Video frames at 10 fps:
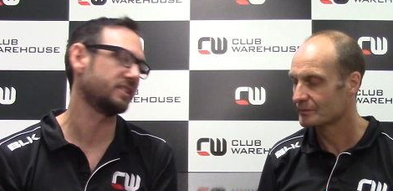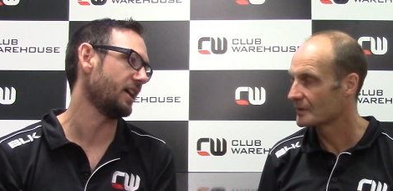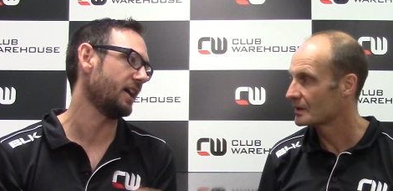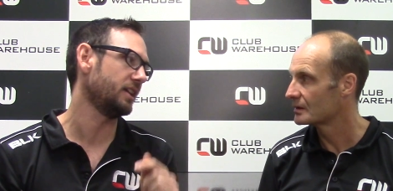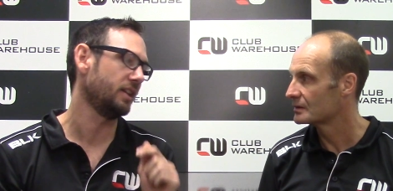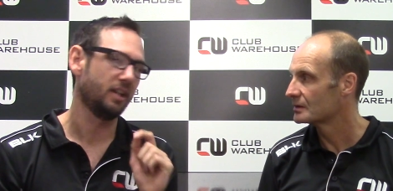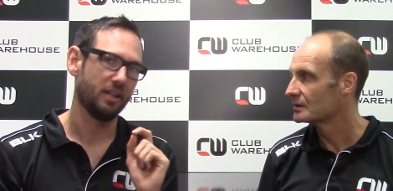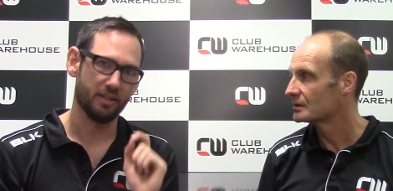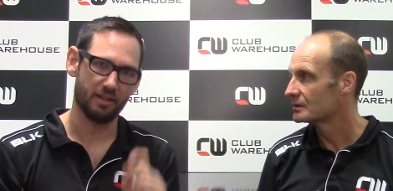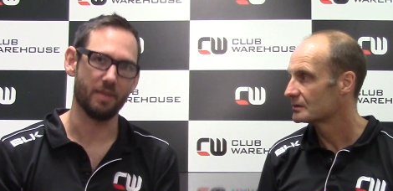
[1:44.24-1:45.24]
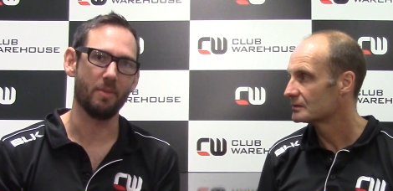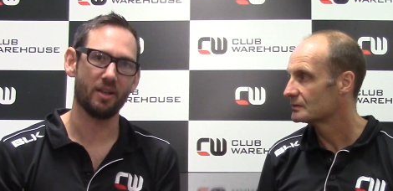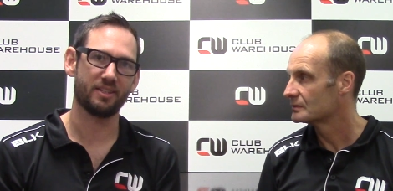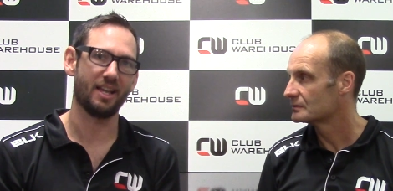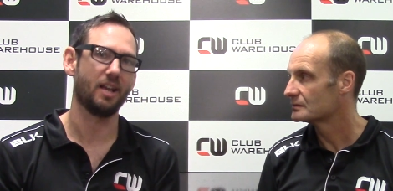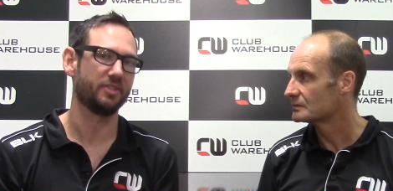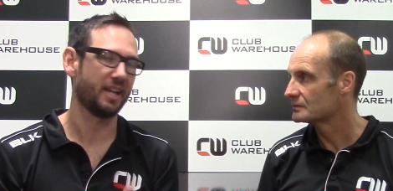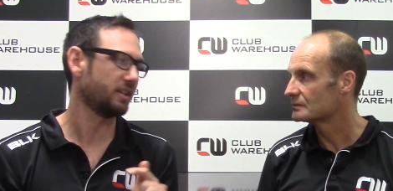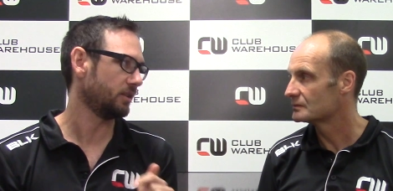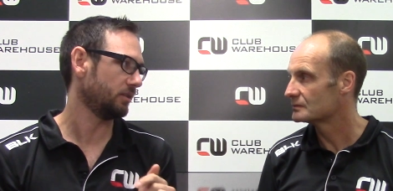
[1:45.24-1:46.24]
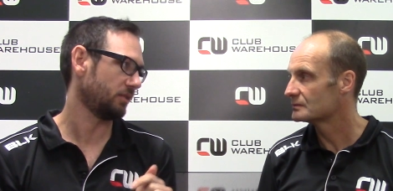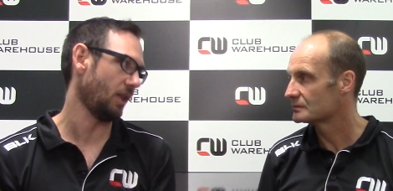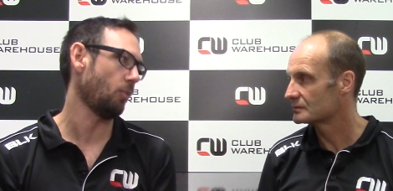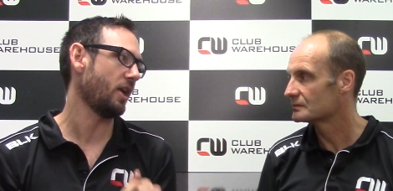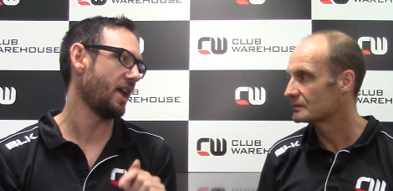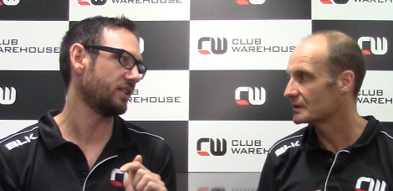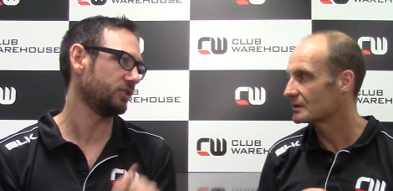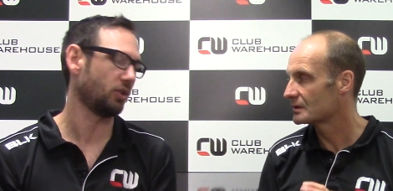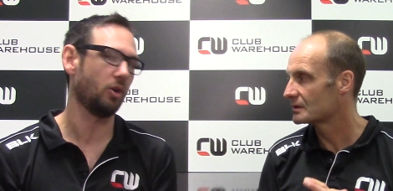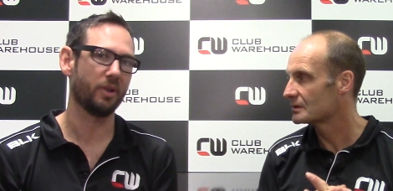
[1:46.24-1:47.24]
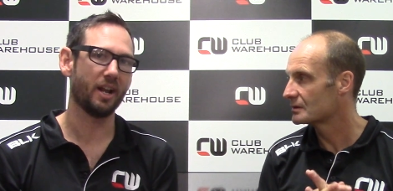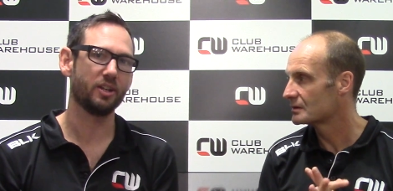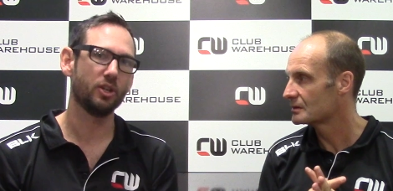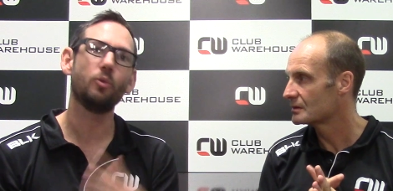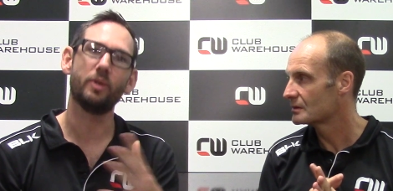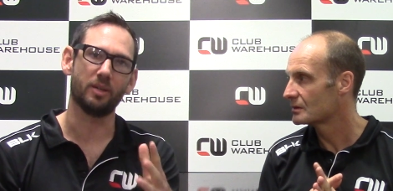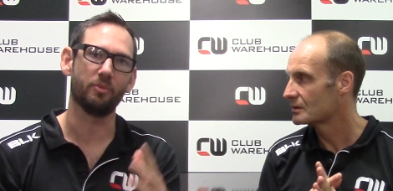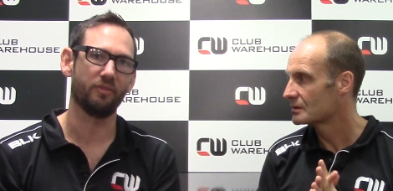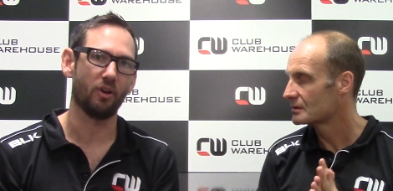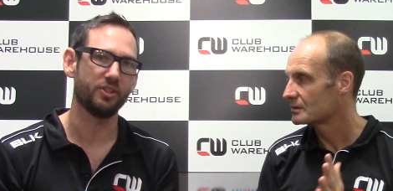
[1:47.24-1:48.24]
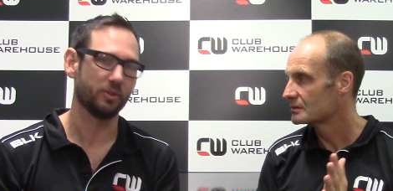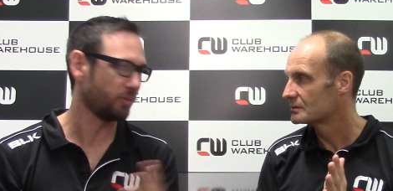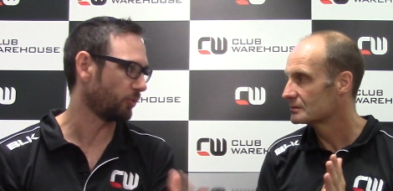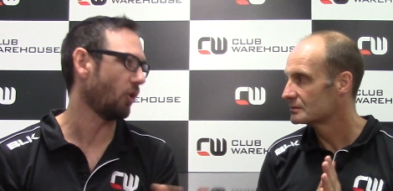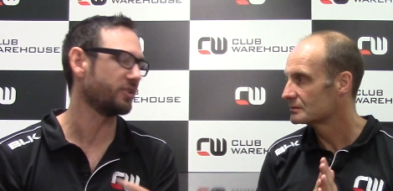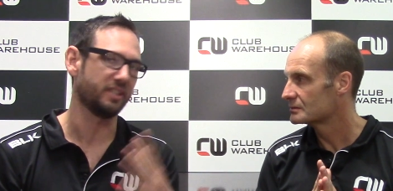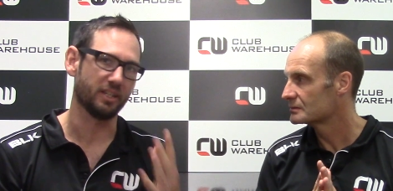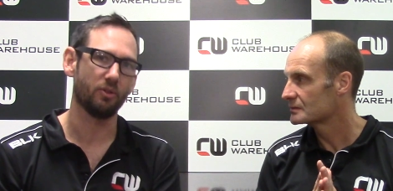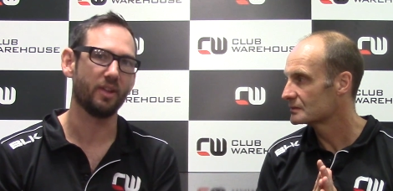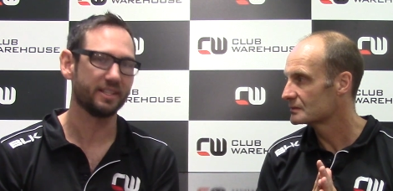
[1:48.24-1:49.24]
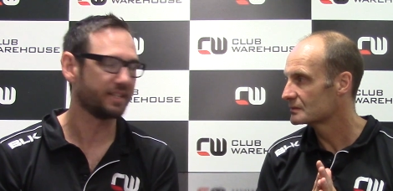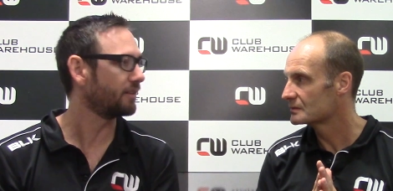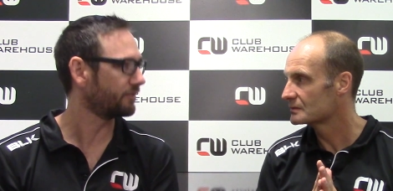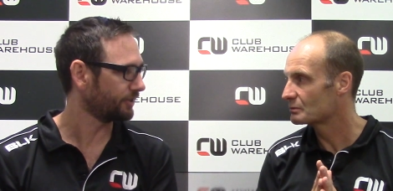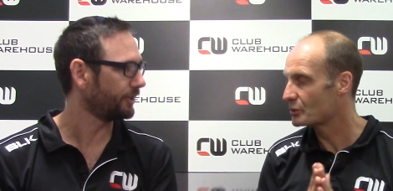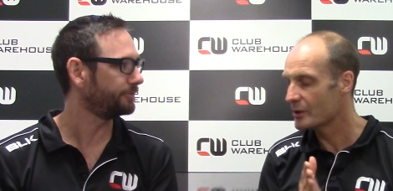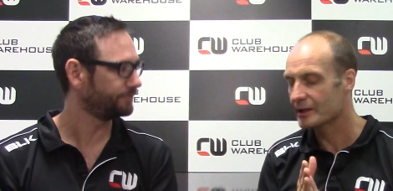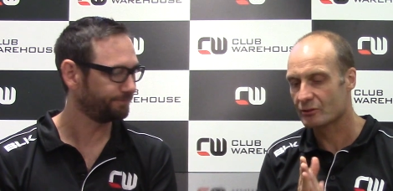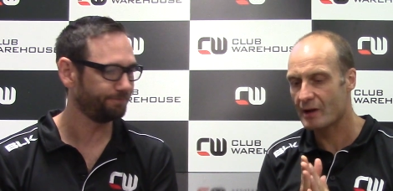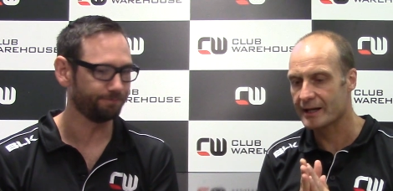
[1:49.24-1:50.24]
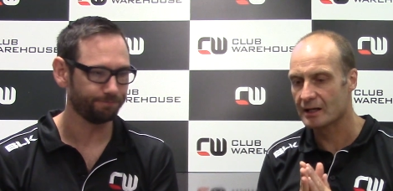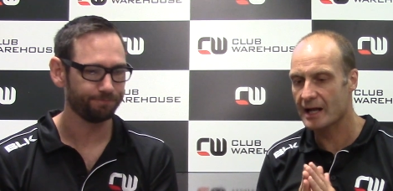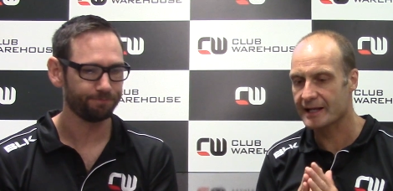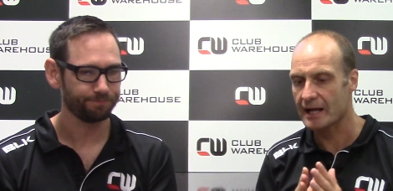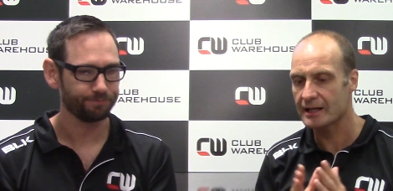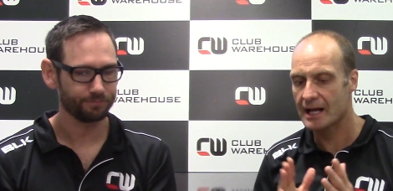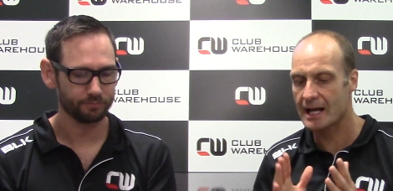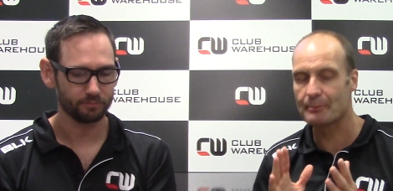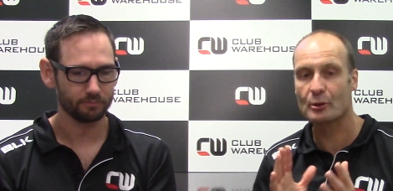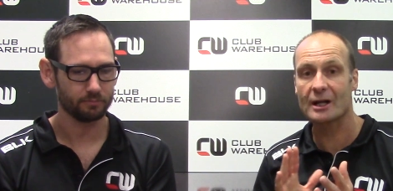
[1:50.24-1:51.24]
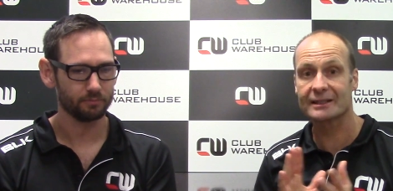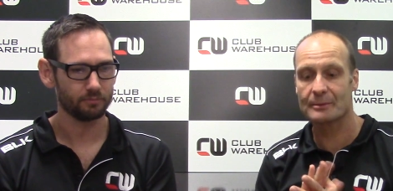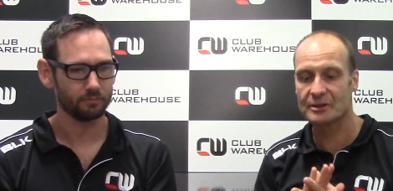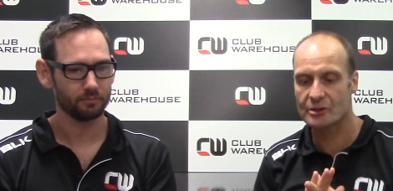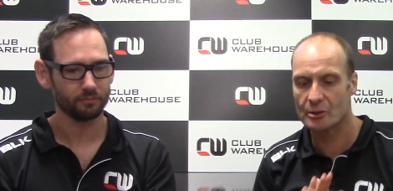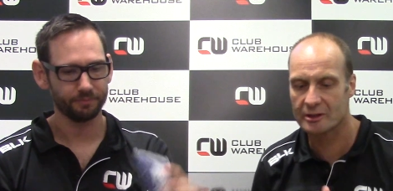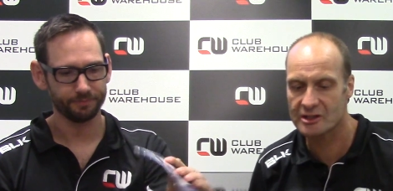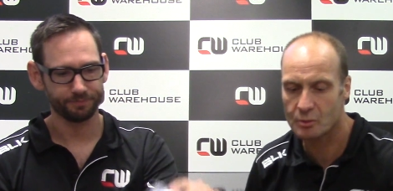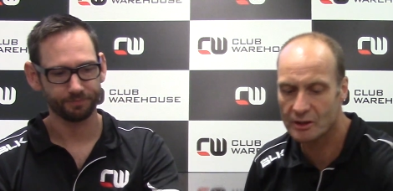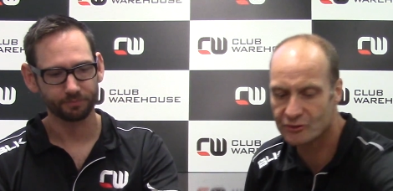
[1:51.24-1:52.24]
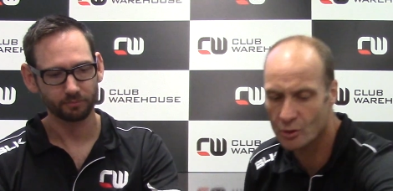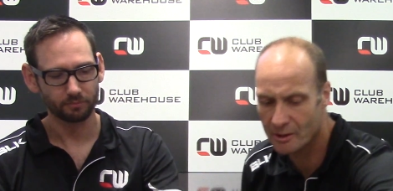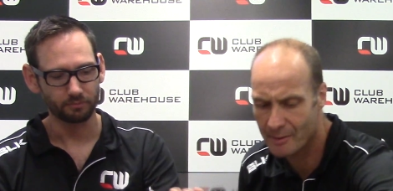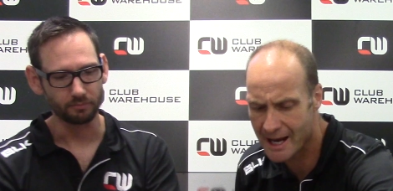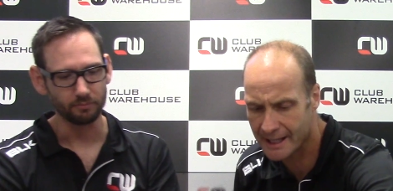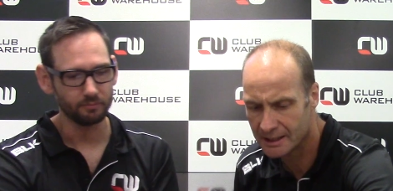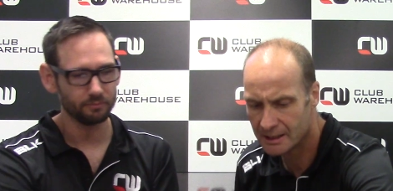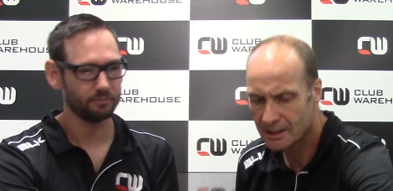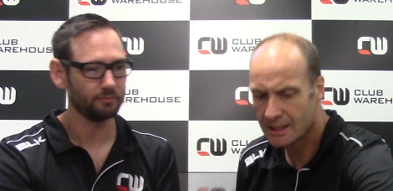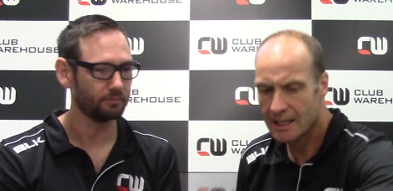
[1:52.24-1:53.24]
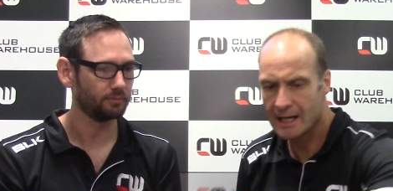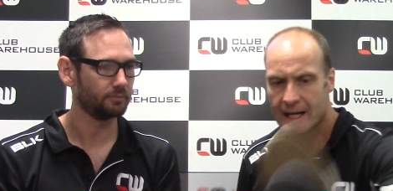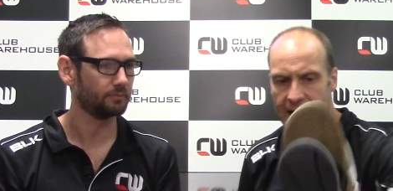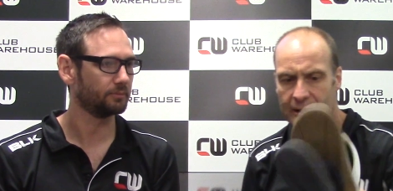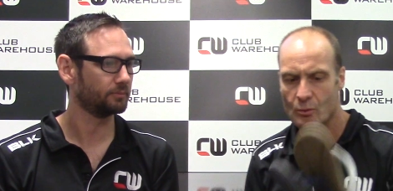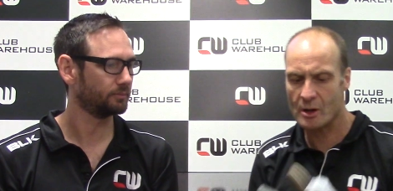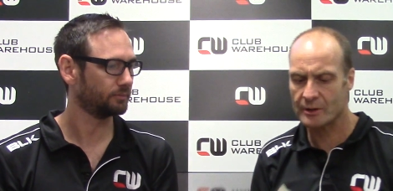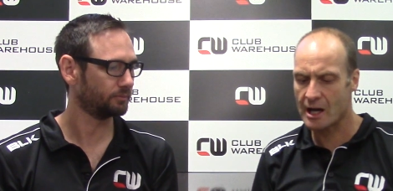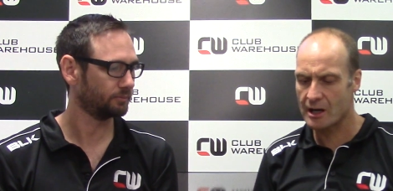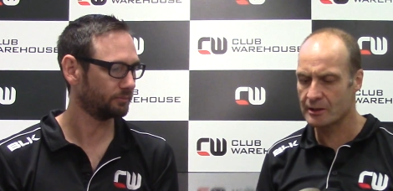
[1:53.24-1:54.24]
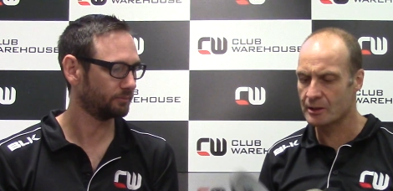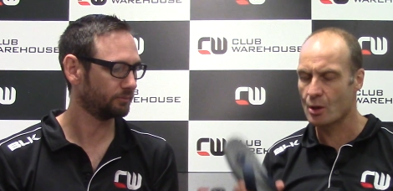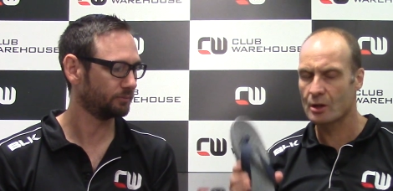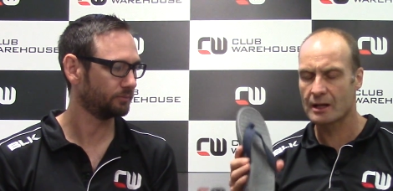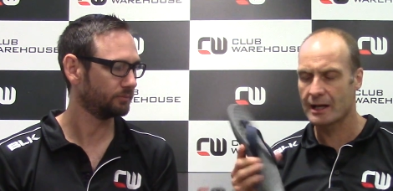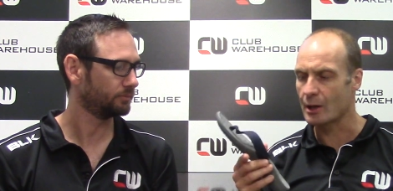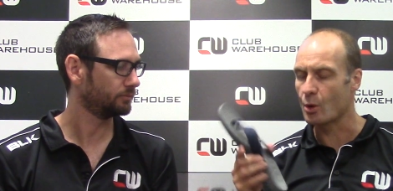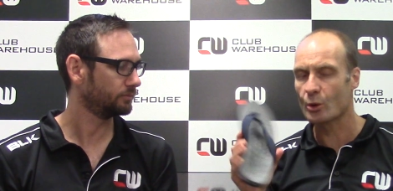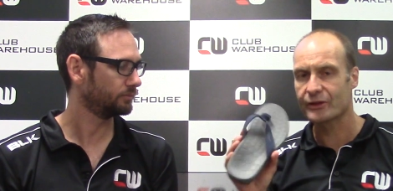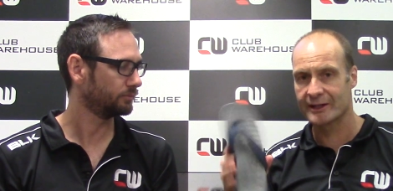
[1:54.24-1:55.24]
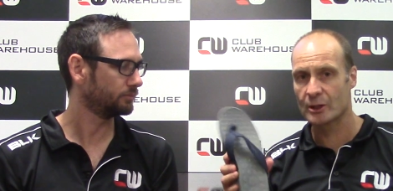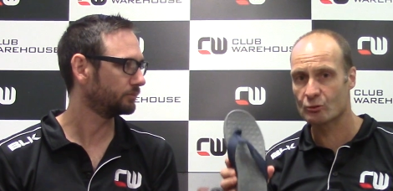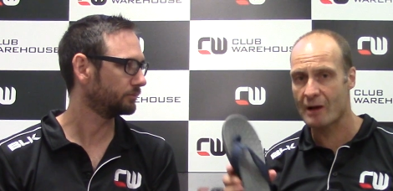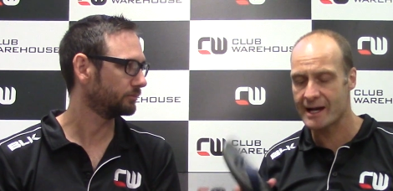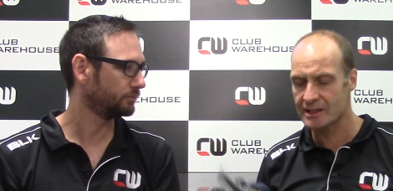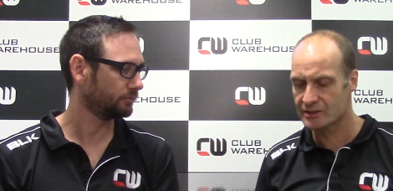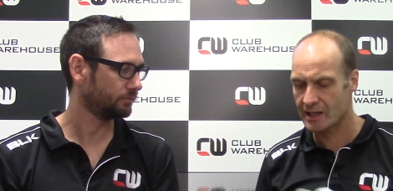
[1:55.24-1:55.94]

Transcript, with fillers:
Speaker 1: say email sales at clubwarehouse.com.au. We can provide you with pricing and all that stuff. So. great.
Speaker 2: Okay, uh, product number two, we just want to talk about uh, the well known uh, Orthaheel range.